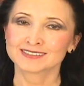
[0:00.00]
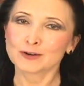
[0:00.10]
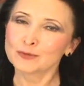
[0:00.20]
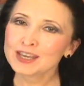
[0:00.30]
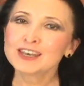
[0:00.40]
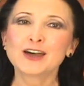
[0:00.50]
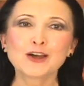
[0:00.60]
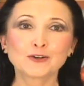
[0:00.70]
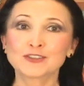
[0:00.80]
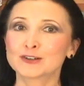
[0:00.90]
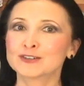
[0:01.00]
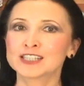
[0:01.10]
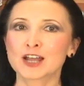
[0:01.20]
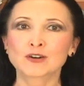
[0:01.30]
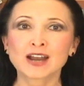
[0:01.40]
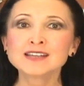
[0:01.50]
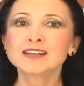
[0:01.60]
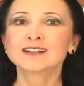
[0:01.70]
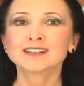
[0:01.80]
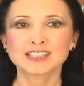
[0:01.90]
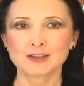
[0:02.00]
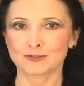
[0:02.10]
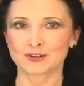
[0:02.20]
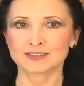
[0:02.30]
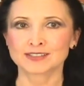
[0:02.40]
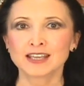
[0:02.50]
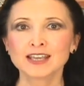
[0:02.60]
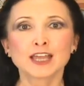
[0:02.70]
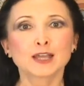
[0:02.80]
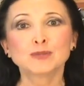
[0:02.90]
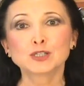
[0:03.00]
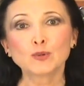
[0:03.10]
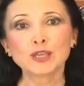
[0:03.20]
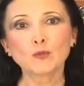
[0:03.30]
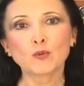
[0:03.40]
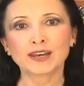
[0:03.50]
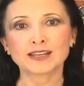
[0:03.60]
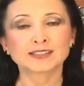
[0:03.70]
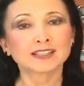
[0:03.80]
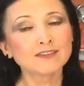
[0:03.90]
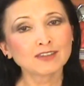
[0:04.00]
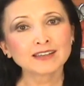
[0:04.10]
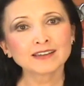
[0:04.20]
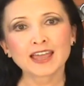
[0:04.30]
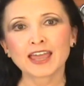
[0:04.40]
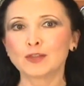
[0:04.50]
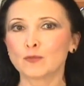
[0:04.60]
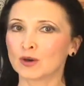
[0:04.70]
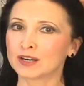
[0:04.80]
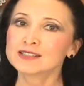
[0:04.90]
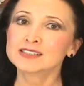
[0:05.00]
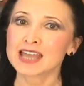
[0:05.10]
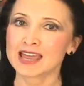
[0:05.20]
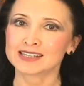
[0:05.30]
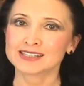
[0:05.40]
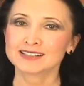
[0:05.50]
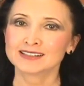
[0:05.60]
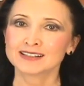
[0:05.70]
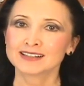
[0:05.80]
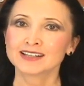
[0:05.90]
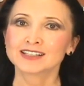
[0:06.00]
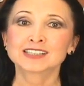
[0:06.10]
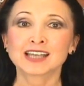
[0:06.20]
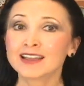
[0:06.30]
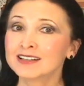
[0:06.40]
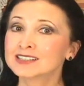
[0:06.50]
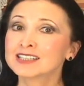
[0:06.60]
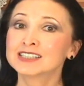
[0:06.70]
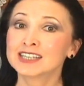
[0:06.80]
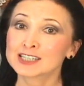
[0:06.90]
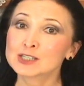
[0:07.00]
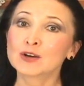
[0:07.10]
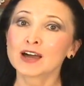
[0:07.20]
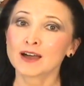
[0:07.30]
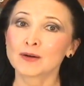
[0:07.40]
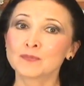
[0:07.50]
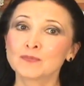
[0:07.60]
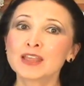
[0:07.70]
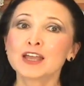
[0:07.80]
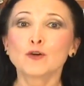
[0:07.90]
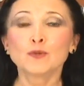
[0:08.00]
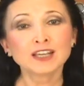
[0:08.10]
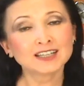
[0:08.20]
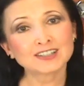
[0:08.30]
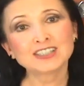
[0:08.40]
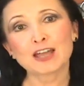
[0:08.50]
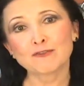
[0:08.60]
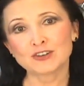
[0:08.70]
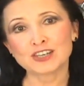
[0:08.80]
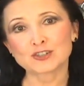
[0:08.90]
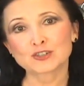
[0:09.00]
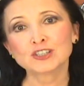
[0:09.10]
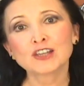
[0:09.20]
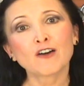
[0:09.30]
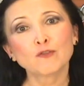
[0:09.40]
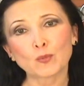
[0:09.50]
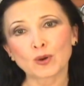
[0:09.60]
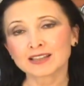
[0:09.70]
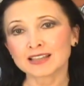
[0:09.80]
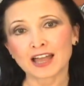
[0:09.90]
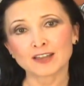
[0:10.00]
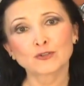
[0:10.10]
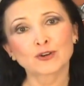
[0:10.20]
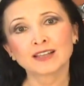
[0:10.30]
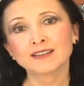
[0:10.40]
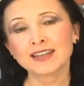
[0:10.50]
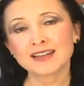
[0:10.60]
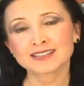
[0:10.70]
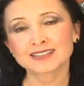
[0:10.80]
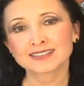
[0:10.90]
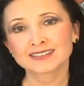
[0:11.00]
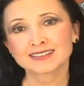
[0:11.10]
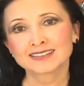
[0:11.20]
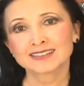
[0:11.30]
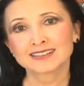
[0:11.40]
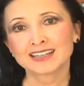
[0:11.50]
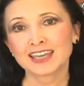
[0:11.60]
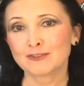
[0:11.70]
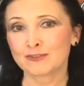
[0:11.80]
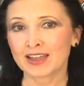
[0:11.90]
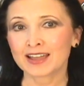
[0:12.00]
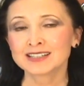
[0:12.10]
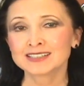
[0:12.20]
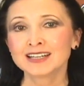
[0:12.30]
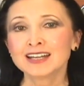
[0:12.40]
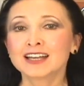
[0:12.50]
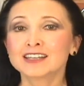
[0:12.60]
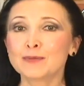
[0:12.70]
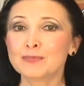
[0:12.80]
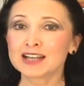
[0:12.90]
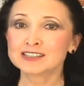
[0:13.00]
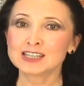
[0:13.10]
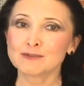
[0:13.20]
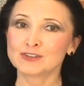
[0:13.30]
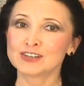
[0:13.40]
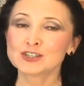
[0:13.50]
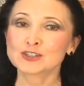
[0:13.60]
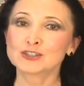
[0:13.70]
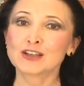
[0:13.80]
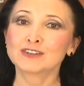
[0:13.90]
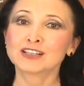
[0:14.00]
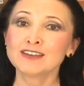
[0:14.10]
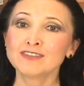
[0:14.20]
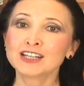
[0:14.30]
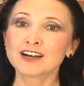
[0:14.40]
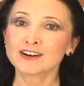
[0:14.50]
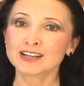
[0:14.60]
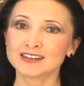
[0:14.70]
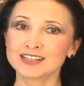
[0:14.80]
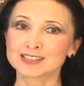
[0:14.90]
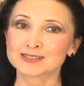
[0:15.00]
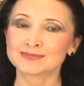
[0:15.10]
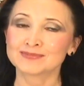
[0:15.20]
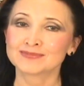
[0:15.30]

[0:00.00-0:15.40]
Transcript: We know there is a radical difference between what is living and what is dead. Science is yet to come with a good definition of what life really is. In fact, the best definition of a living organism